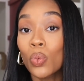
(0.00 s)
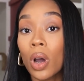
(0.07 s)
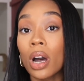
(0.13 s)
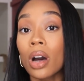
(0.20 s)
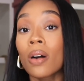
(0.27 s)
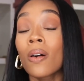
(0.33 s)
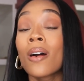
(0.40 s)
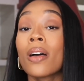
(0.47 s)

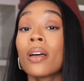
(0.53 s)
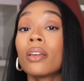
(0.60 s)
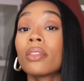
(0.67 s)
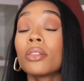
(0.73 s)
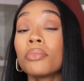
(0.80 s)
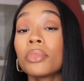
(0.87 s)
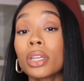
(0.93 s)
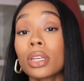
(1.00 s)
while
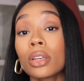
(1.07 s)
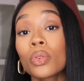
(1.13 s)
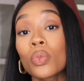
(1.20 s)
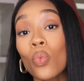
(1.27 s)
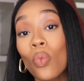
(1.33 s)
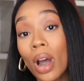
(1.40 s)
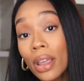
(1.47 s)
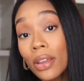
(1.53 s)
the
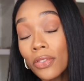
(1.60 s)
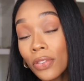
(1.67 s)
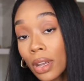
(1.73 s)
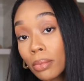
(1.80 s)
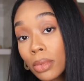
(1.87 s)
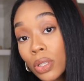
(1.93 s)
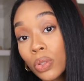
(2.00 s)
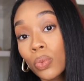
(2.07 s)
median white
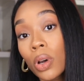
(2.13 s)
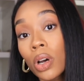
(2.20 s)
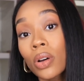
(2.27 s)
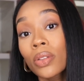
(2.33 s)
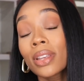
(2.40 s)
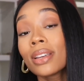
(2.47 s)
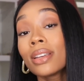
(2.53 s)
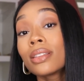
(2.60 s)
family's
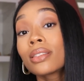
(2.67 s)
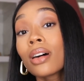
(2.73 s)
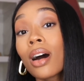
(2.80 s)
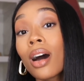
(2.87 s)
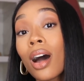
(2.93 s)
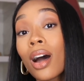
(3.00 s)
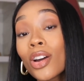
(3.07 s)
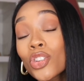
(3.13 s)
wealth is
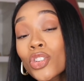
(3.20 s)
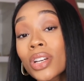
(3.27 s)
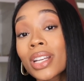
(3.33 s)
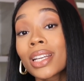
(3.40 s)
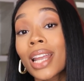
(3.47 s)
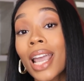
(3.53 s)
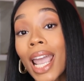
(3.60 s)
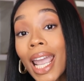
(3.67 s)

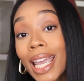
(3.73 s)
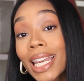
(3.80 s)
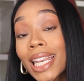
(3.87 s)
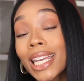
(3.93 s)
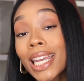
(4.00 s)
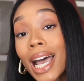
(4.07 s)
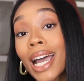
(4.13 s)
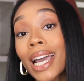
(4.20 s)

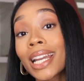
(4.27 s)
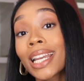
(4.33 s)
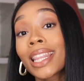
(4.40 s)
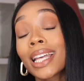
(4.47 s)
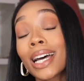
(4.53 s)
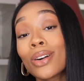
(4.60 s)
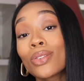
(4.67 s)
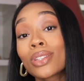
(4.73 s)

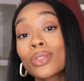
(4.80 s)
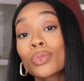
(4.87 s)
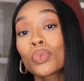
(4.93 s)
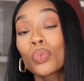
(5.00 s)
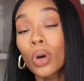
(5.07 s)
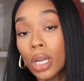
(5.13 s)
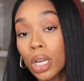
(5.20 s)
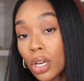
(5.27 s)

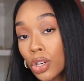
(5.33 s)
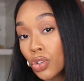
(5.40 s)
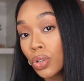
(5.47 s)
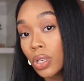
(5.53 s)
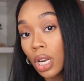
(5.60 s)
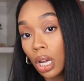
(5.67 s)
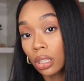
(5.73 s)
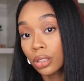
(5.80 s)

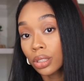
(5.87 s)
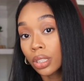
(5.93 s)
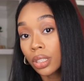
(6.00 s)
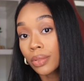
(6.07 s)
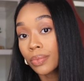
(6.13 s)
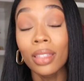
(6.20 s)
$189,100.